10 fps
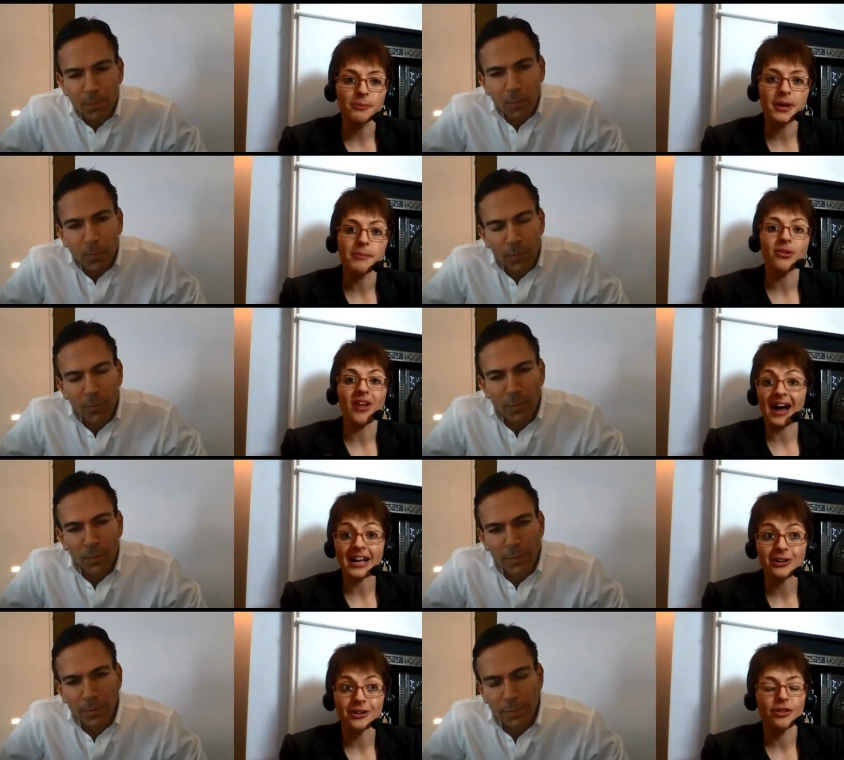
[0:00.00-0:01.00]
Speaker 1: young people
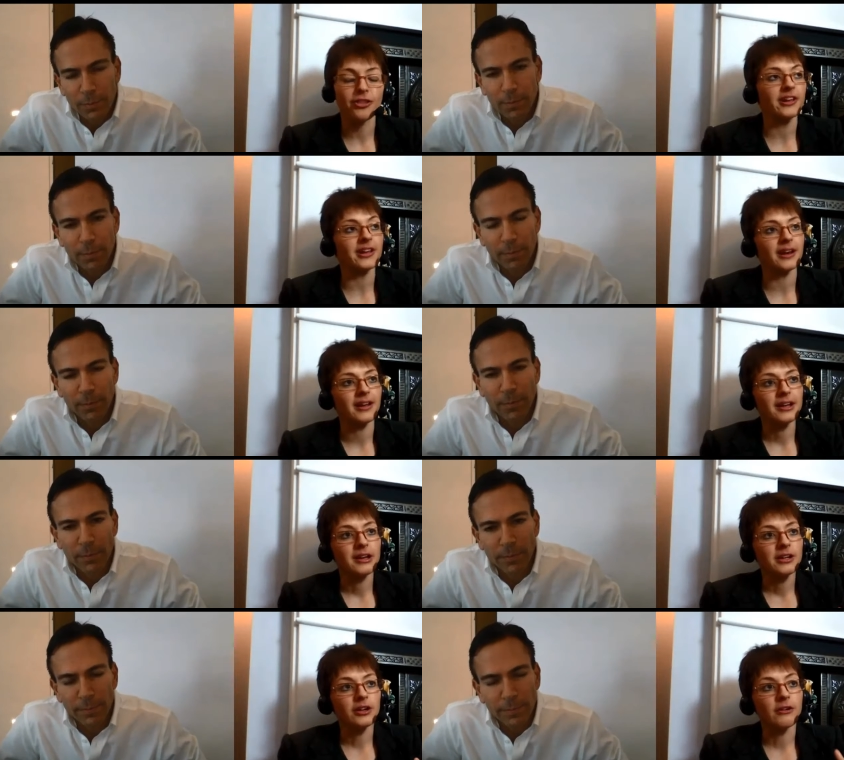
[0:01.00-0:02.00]
that I know and thinking,
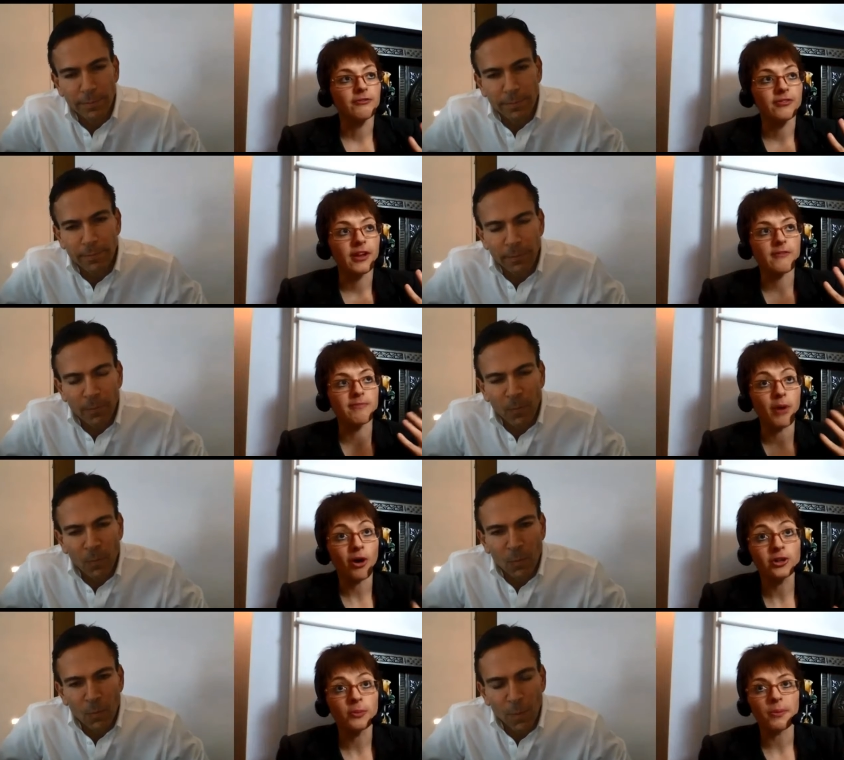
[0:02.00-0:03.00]
you know, if,
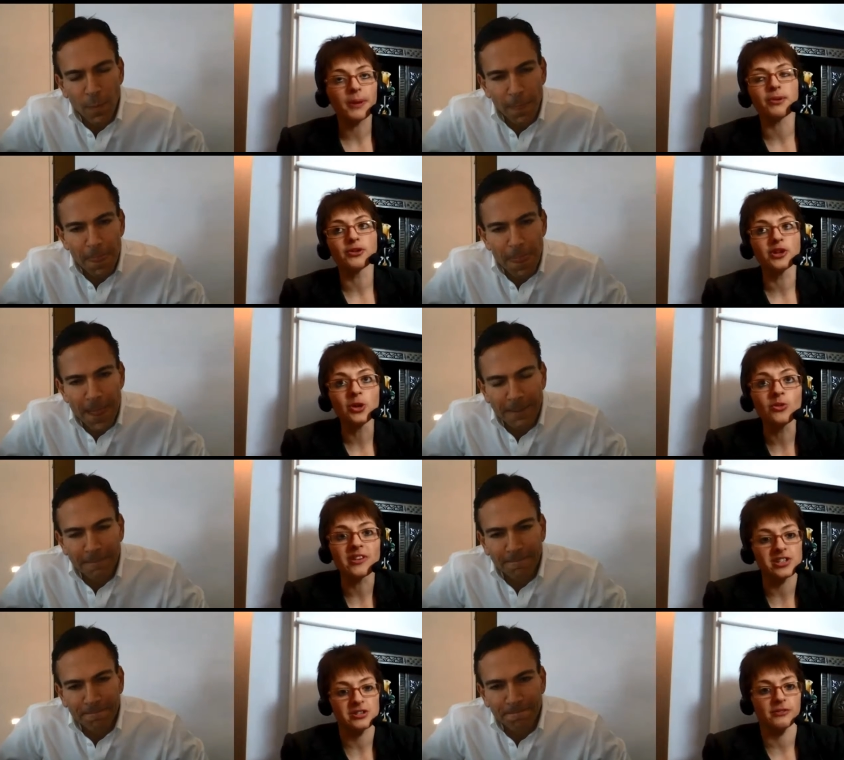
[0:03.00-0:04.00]
if more young people
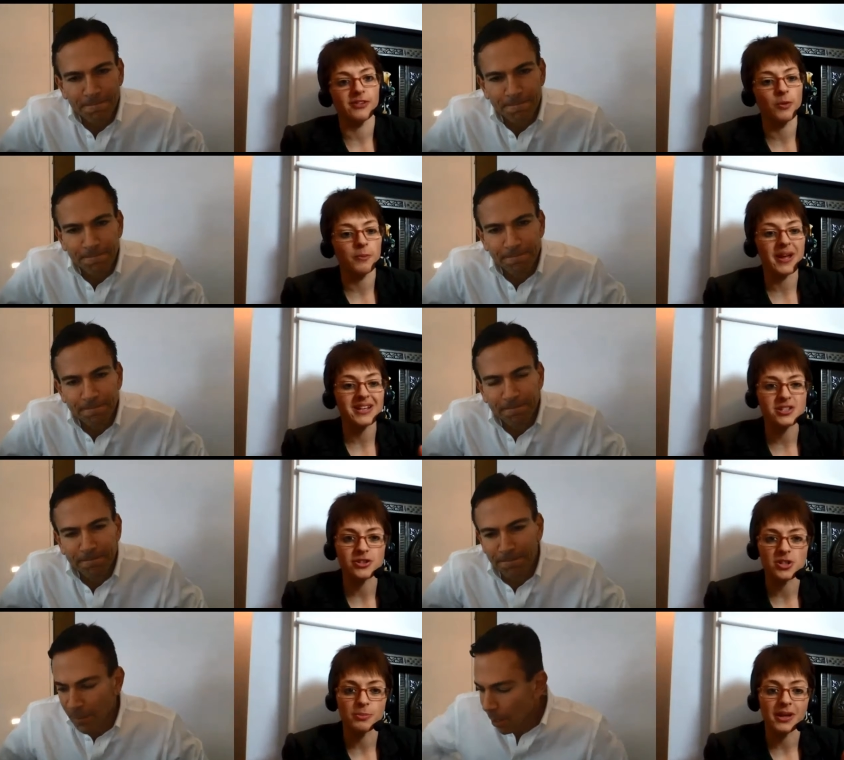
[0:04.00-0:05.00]
knew this stuff, it would
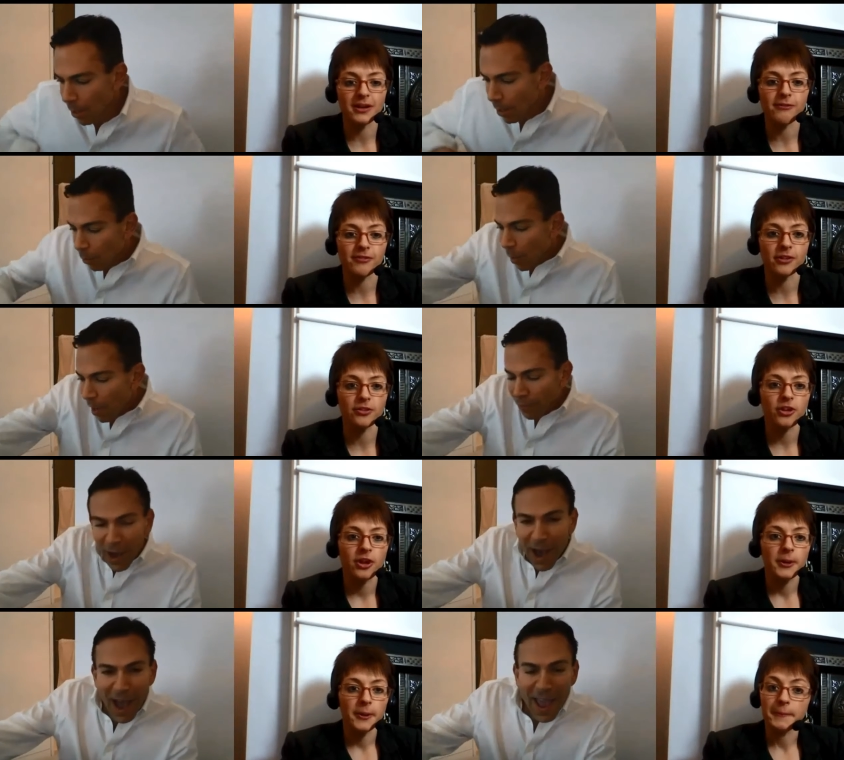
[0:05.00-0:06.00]
make such a big difference.
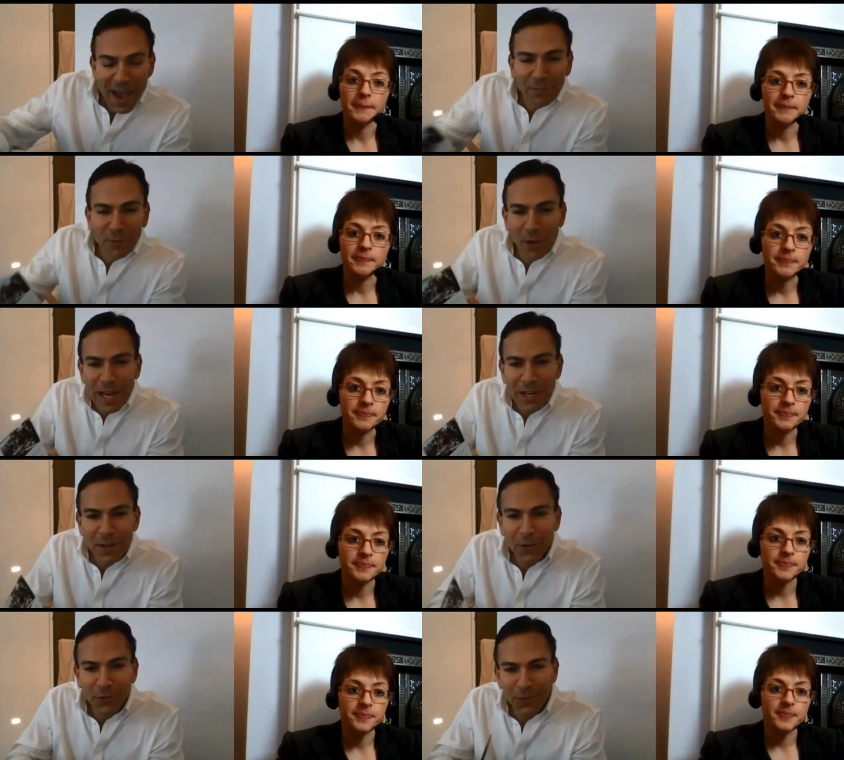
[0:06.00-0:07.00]
Well,
Speaker 2: I have
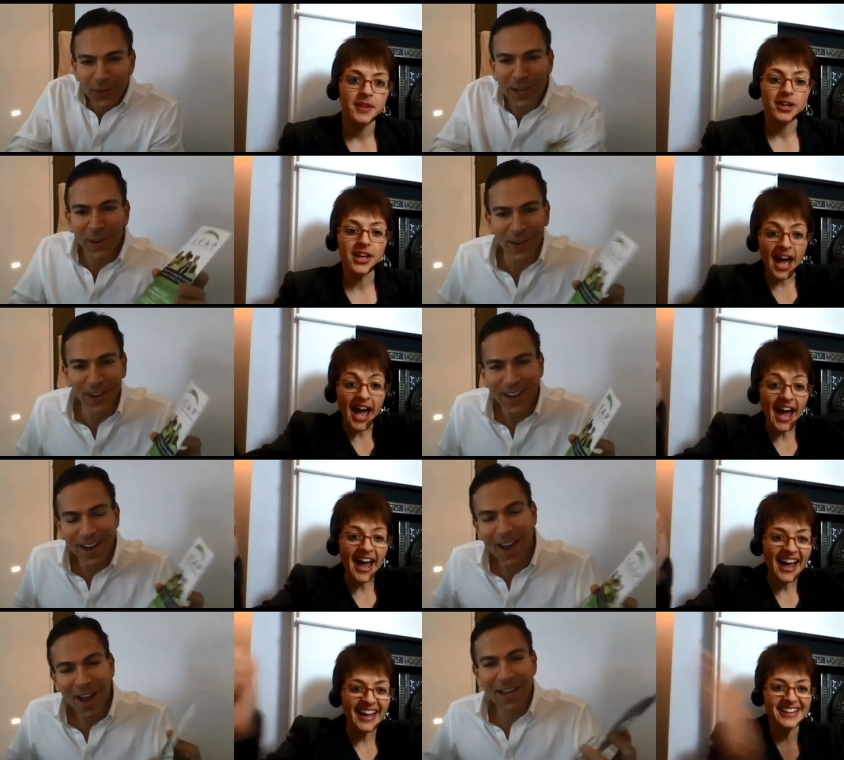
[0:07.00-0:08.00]
great news for you.
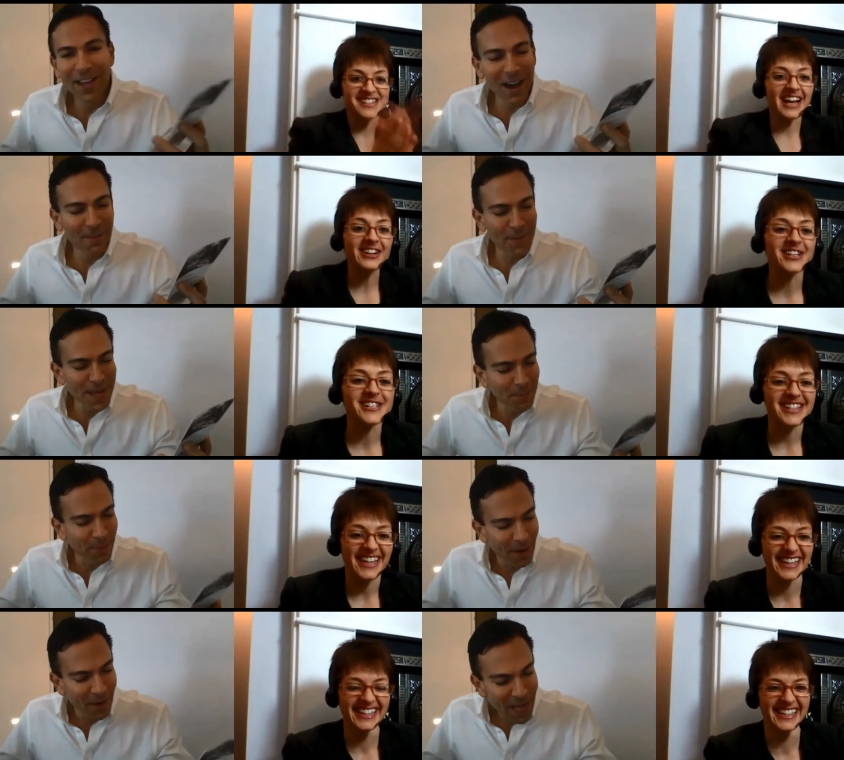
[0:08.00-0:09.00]
Yay! Young tell
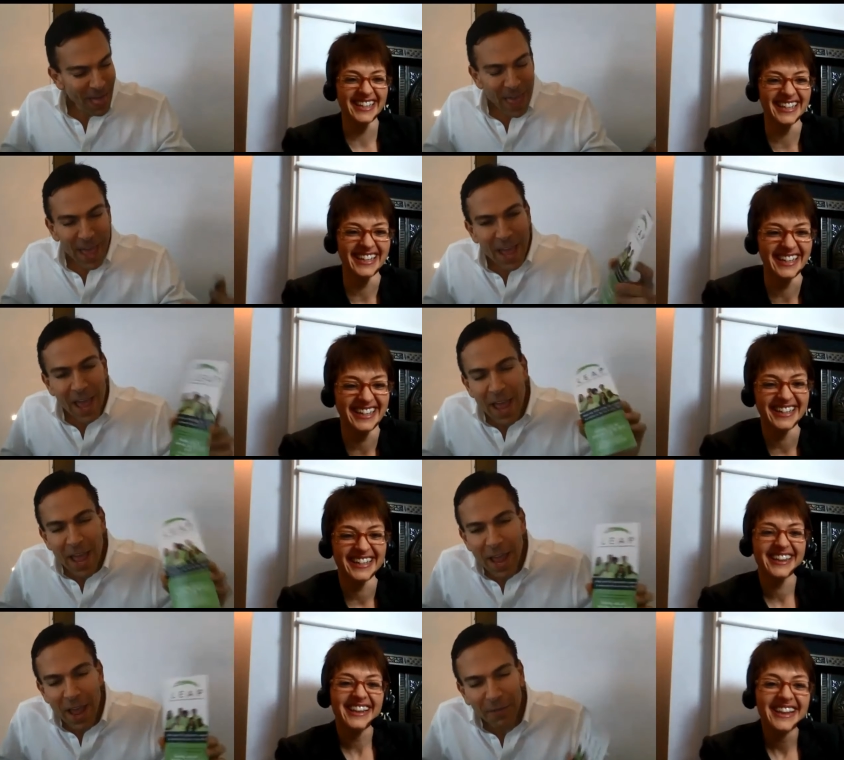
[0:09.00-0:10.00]
people, us.
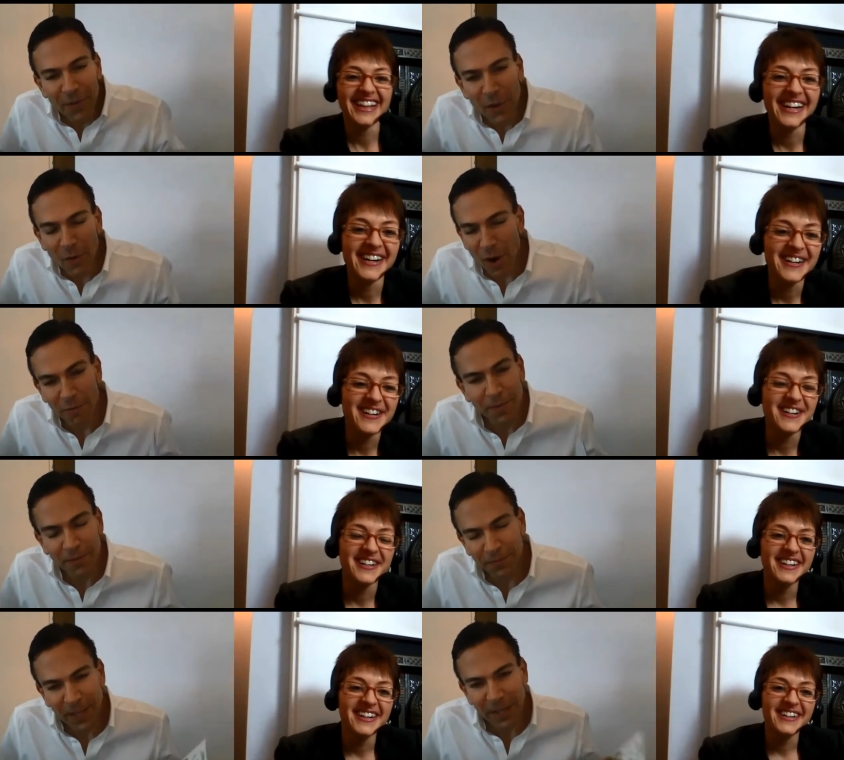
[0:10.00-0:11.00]
if you are
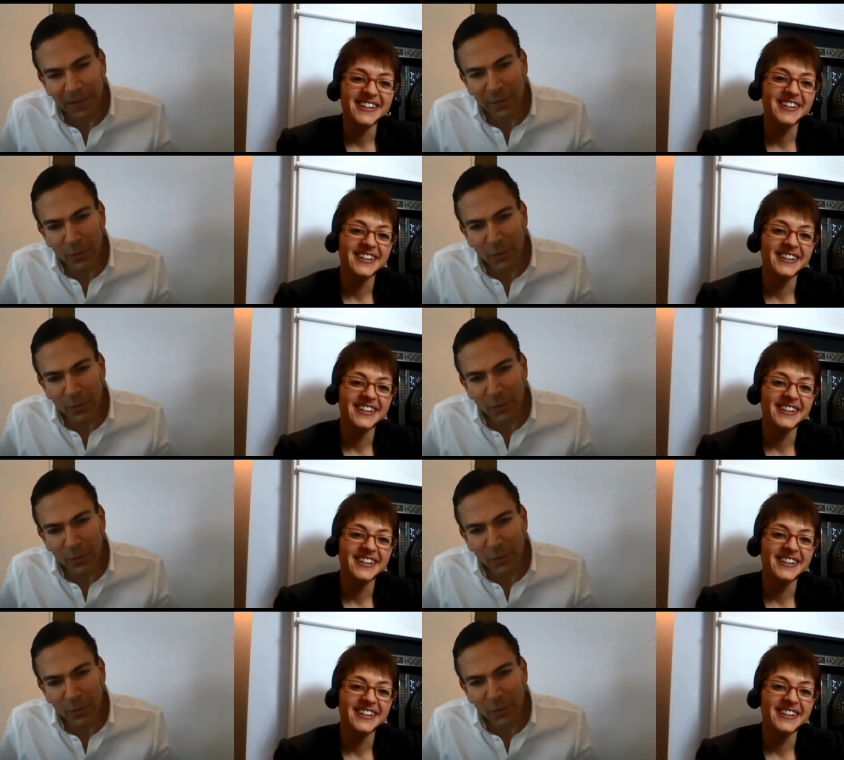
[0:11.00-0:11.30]
15 to